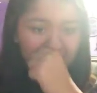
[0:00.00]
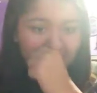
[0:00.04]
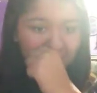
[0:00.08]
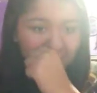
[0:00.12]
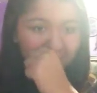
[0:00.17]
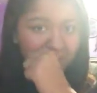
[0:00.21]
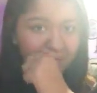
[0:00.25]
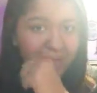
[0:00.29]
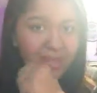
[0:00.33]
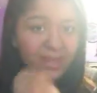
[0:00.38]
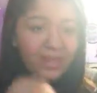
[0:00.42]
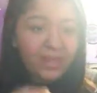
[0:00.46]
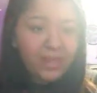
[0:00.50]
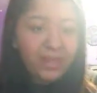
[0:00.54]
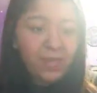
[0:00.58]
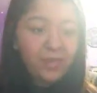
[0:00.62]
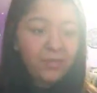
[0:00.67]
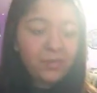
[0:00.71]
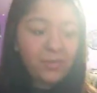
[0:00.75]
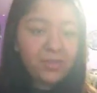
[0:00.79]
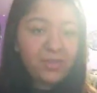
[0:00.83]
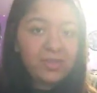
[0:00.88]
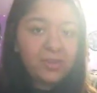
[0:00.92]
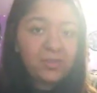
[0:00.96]
in reality,
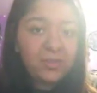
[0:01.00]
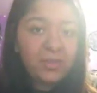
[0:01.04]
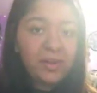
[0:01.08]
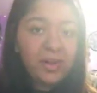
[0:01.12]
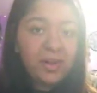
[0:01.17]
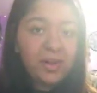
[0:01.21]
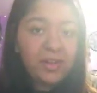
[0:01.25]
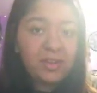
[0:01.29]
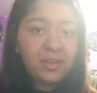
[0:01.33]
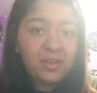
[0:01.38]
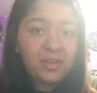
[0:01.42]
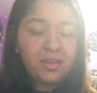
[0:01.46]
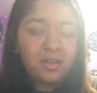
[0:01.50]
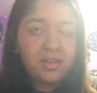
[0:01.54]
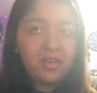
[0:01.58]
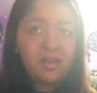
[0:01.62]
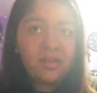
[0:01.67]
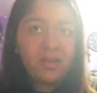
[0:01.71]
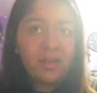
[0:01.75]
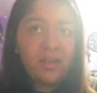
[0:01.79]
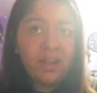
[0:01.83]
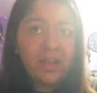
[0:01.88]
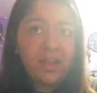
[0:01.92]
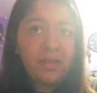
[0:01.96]
when I took a good
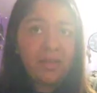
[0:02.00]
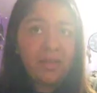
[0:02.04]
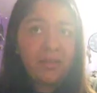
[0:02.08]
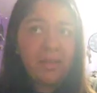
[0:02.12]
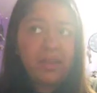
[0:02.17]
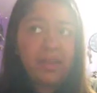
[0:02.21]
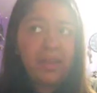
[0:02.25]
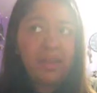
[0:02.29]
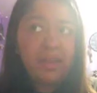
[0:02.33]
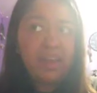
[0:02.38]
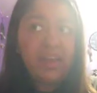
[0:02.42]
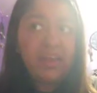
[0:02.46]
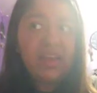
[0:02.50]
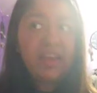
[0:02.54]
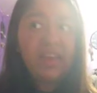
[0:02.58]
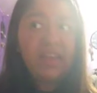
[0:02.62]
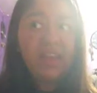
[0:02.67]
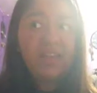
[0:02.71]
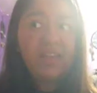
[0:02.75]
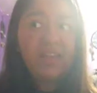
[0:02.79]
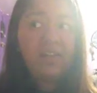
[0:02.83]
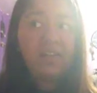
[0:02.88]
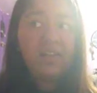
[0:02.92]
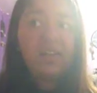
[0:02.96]
look at him, I'm like,
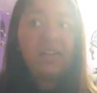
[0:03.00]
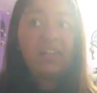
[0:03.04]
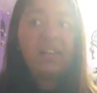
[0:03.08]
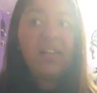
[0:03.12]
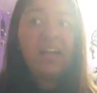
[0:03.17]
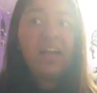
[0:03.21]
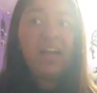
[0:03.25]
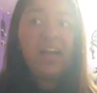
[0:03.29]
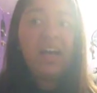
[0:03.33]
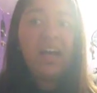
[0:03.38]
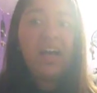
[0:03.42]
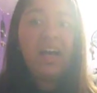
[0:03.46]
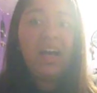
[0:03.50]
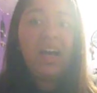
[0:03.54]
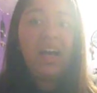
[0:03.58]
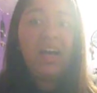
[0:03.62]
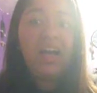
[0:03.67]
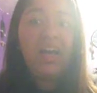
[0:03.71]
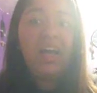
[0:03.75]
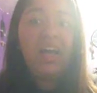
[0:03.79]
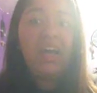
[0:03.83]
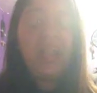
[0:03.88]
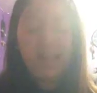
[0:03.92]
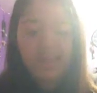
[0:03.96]
he looks
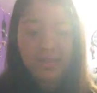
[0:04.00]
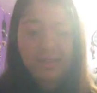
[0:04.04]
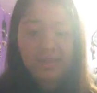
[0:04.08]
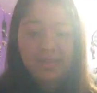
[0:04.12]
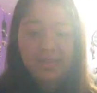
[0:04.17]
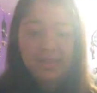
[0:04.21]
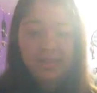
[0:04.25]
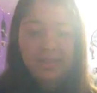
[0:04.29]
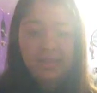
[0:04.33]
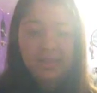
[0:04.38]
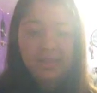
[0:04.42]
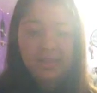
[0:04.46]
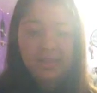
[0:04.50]
hideous.